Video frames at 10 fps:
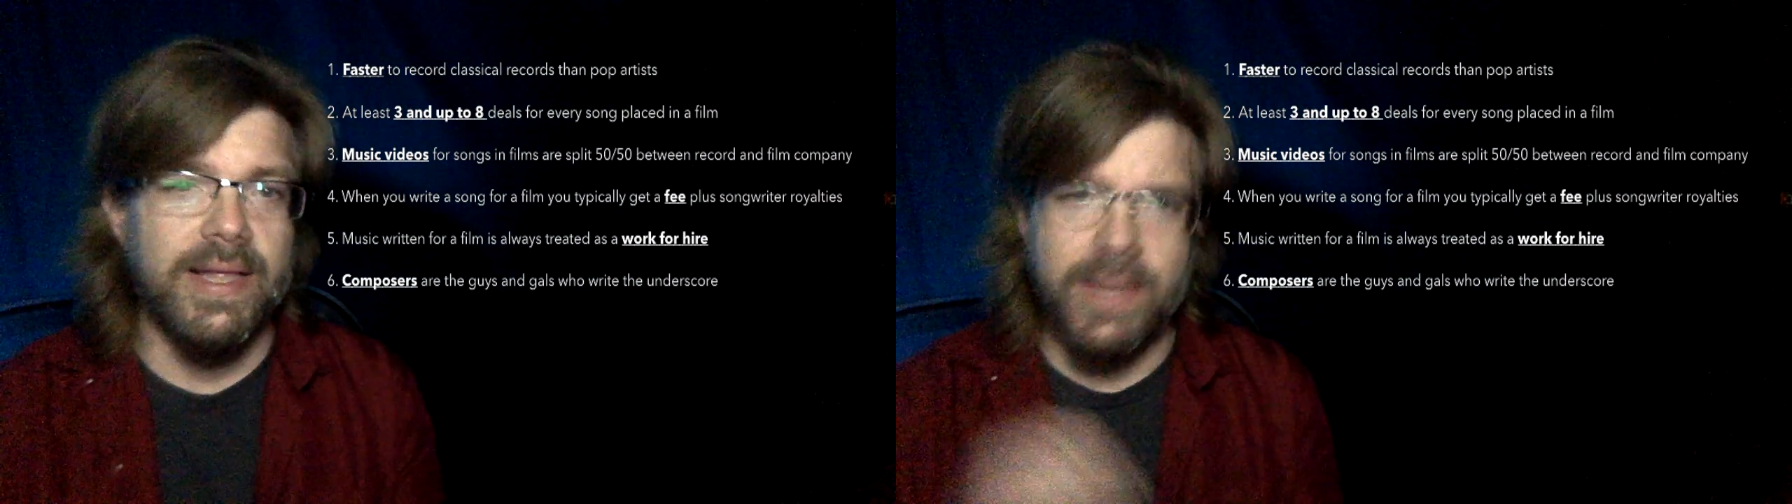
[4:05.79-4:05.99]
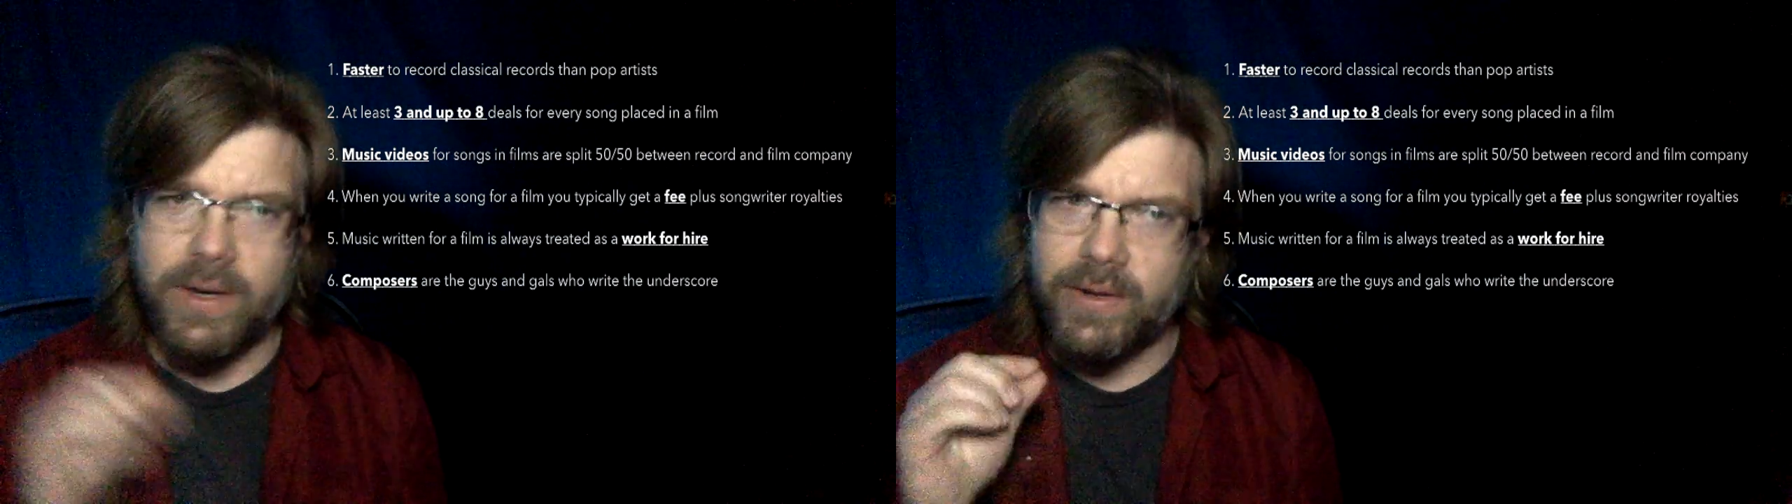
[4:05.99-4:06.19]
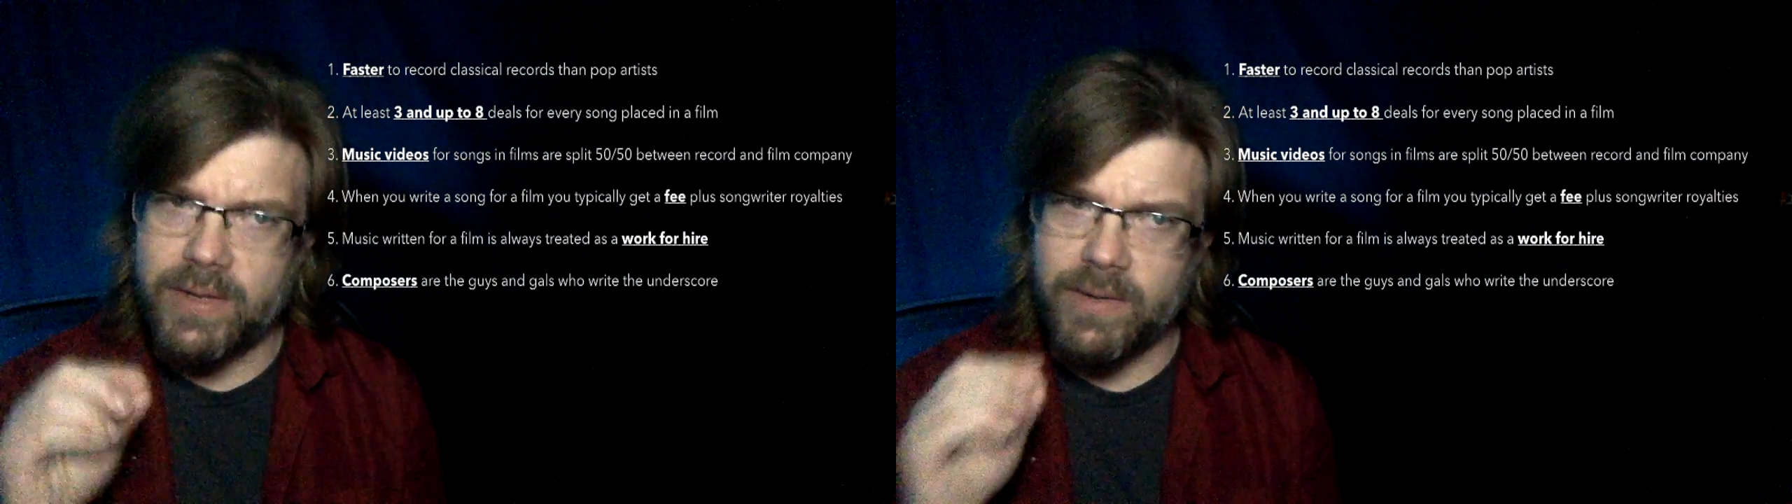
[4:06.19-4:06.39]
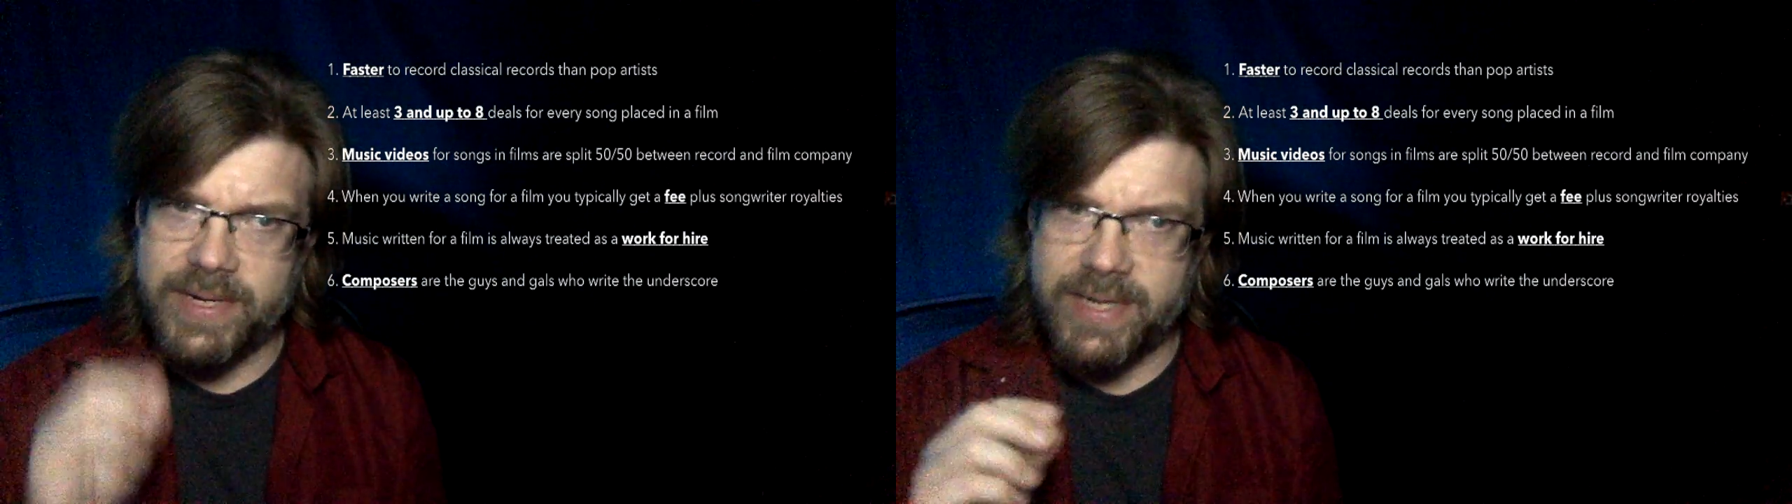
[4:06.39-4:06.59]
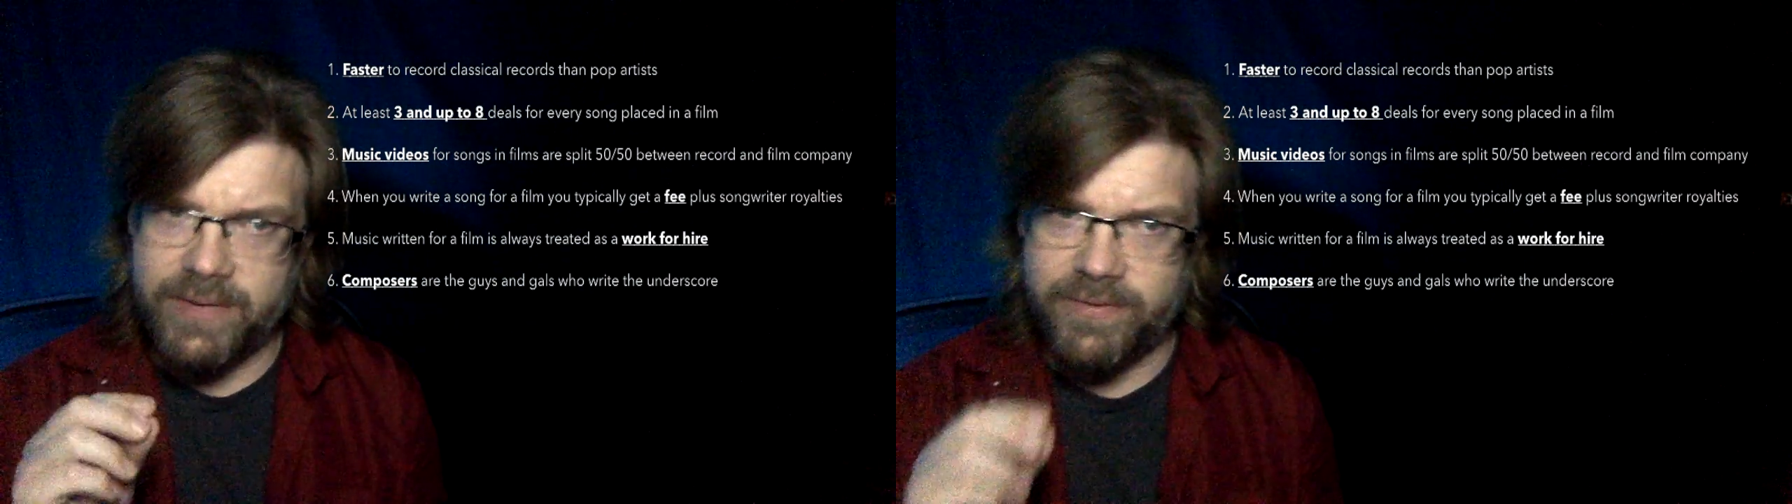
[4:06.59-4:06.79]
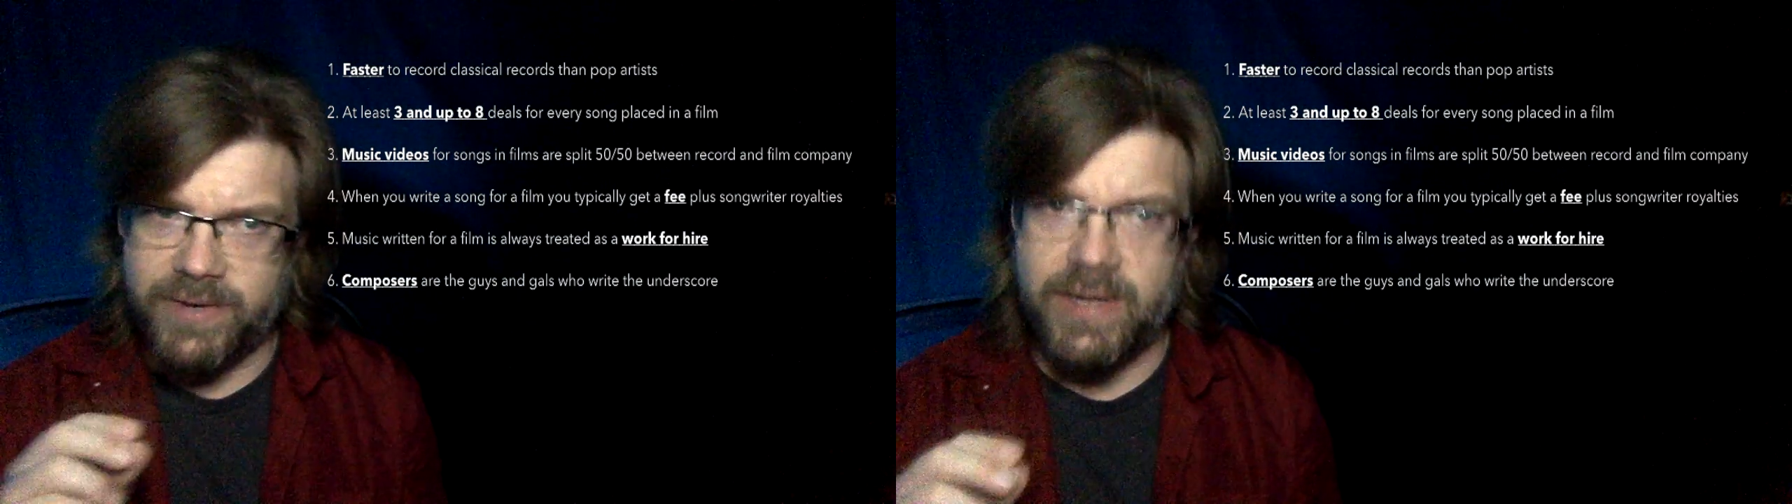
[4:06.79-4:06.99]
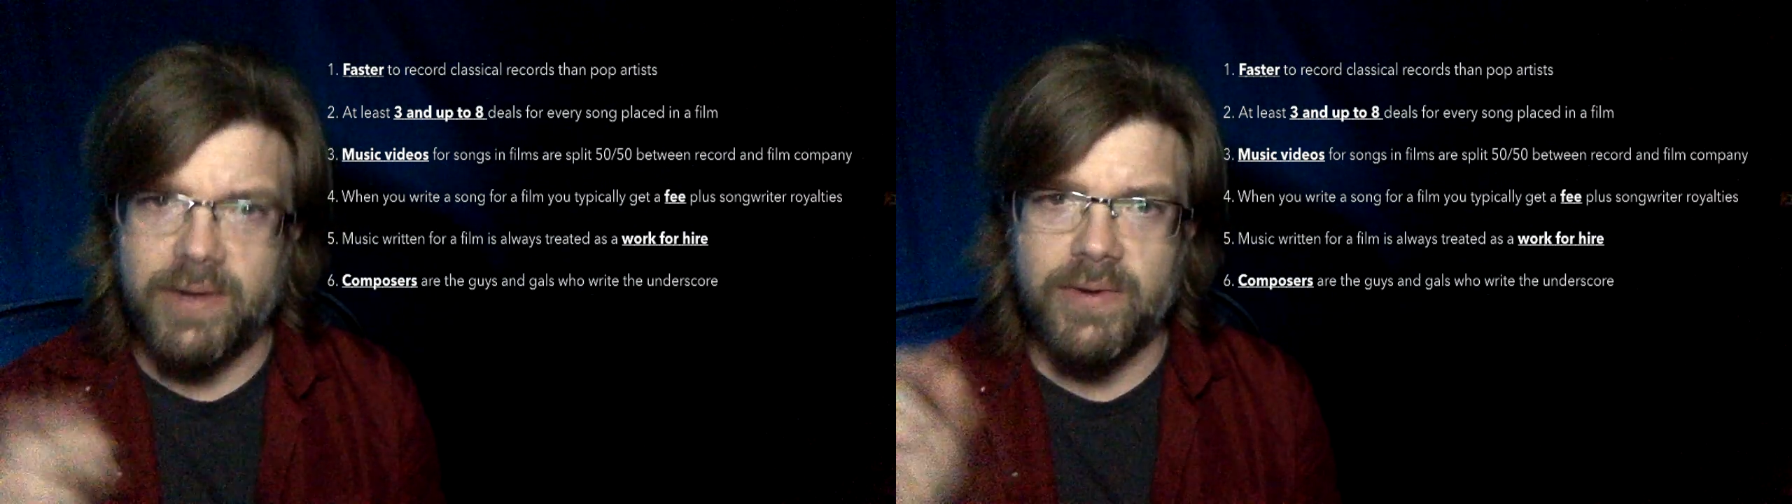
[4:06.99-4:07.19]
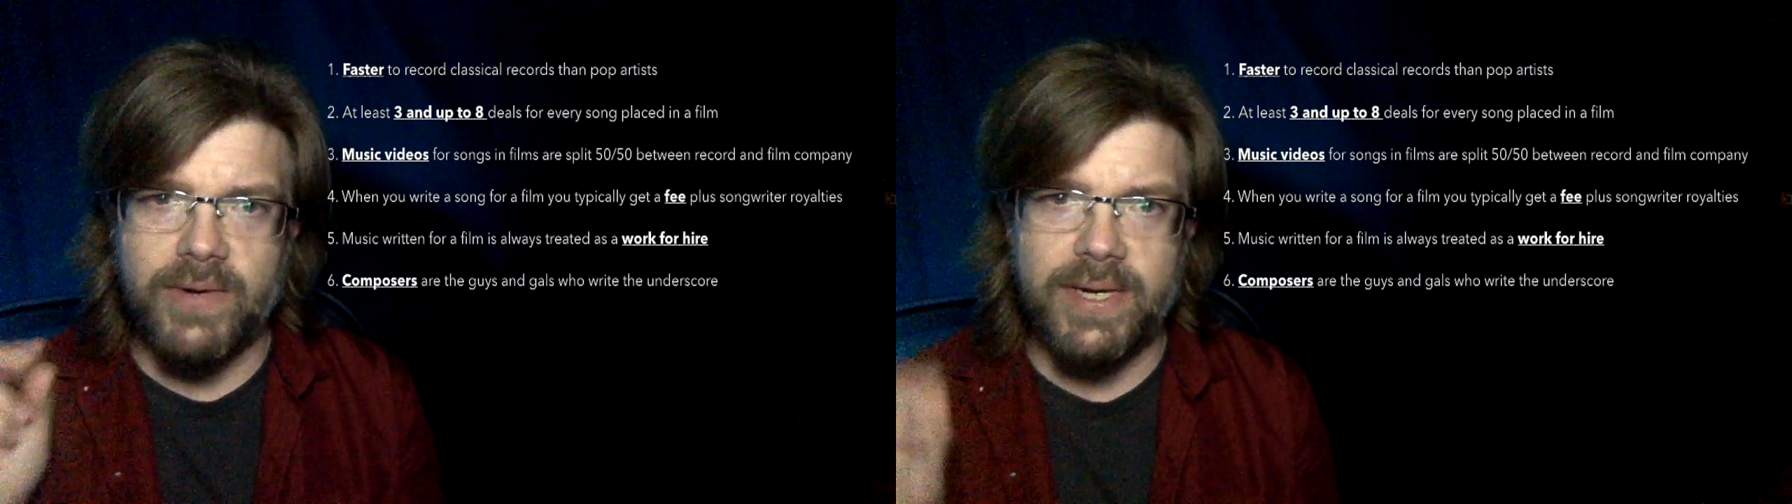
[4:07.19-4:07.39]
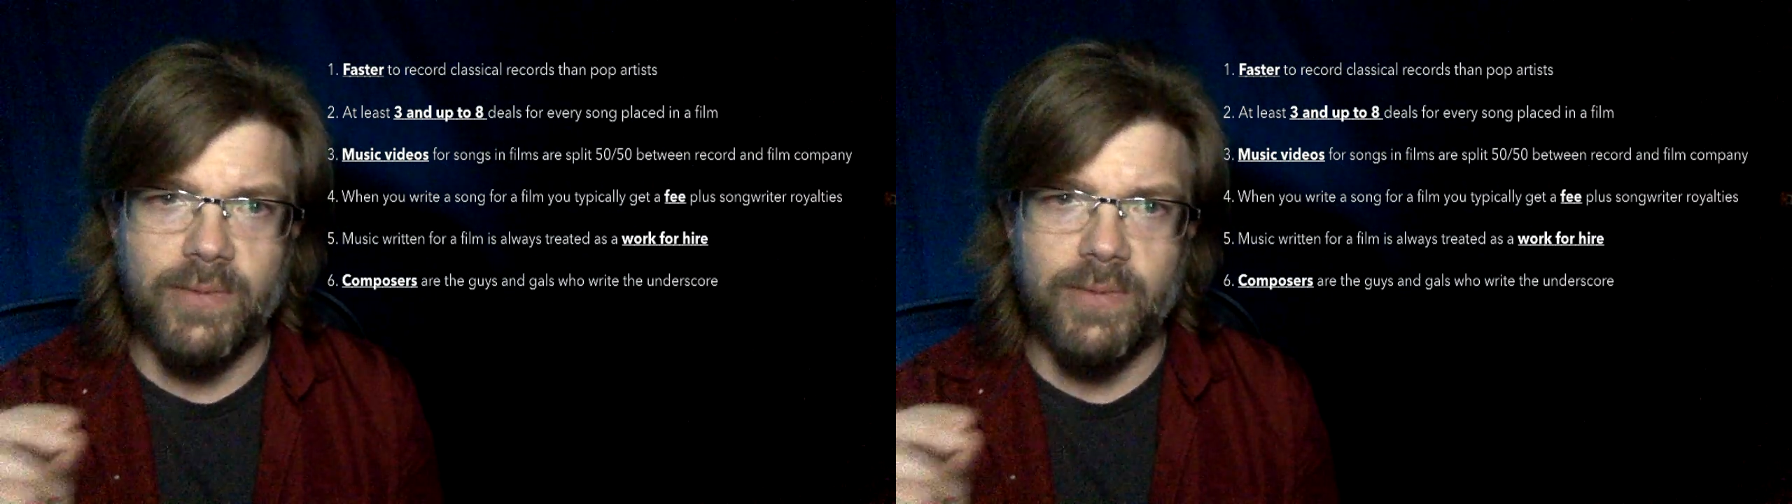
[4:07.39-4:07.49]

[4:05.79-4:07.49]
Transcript: they're a little bit different, right?